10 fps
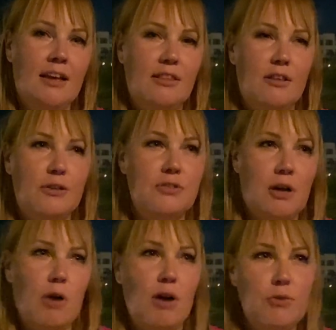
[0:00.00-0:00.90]
the
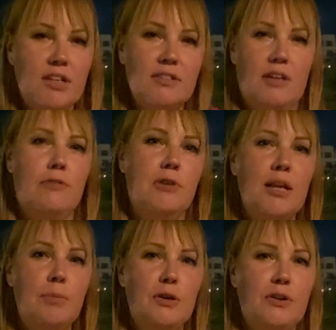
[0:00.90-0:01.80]
surroundings are
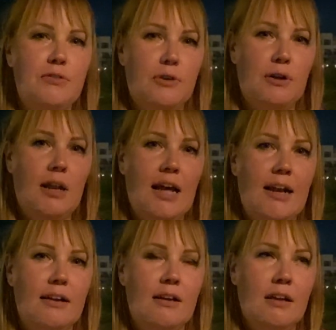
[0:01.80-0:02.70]
really beautiful,
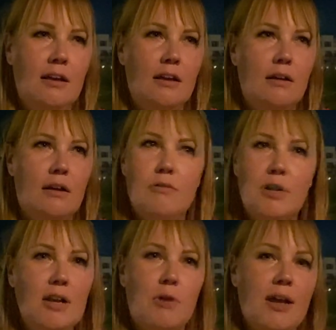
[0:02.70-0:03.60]
and I
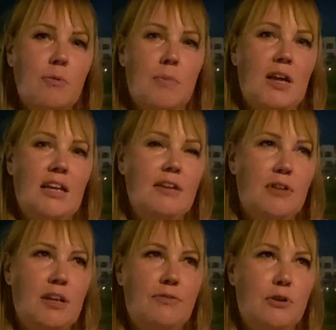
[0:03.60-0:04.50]
really recommend,
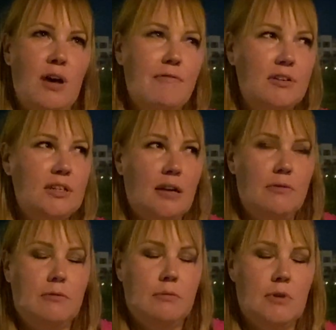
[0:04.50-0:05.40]
even if you haven't
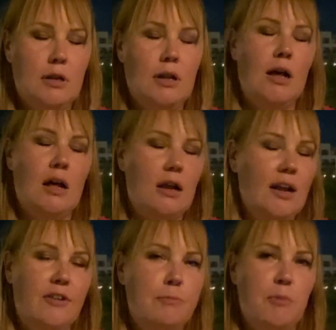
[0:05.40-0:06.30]
done a
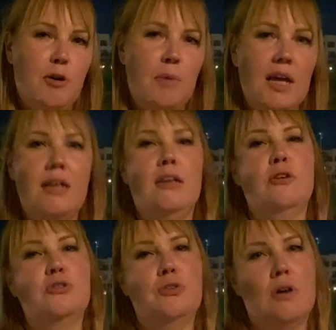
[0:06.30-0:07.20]
lot of mermaiding,
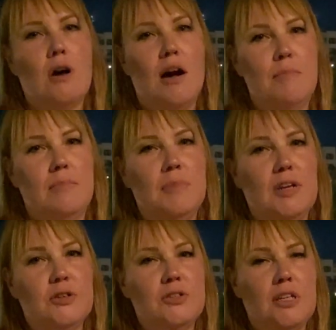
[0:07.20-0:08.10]
you should come,
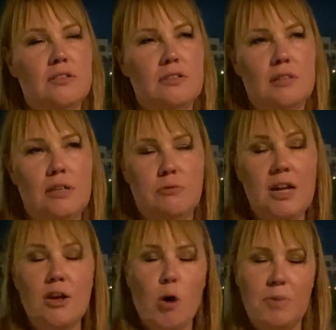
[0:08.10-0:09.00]
because it
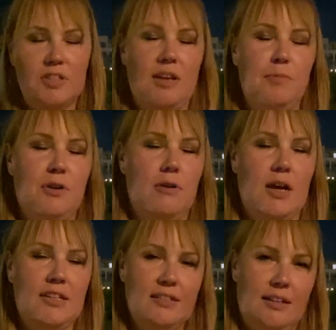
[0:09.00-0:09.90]
really opens up your
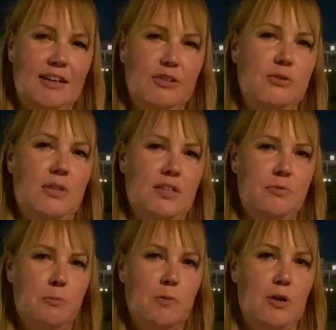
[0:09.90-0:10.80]
eyes like to this
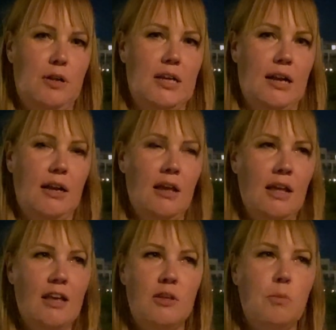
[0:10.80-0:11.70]
world, and
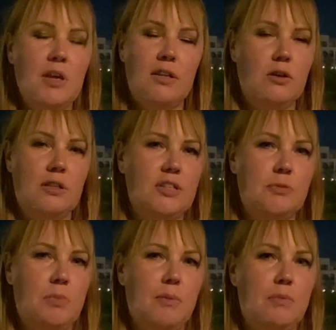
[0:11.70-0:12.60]
you meet all
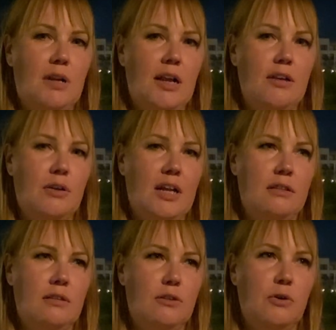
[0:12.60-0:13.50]
these people and you get
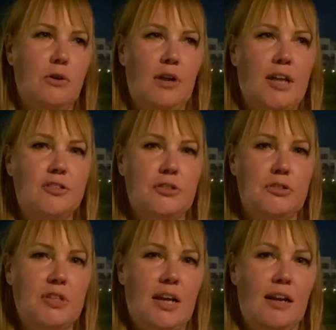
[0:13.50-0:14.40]
new
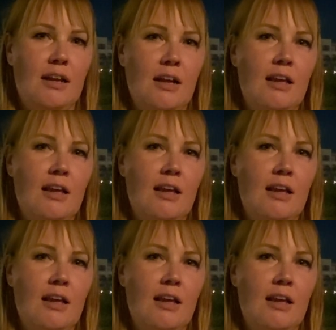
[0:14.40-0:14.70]
connections, and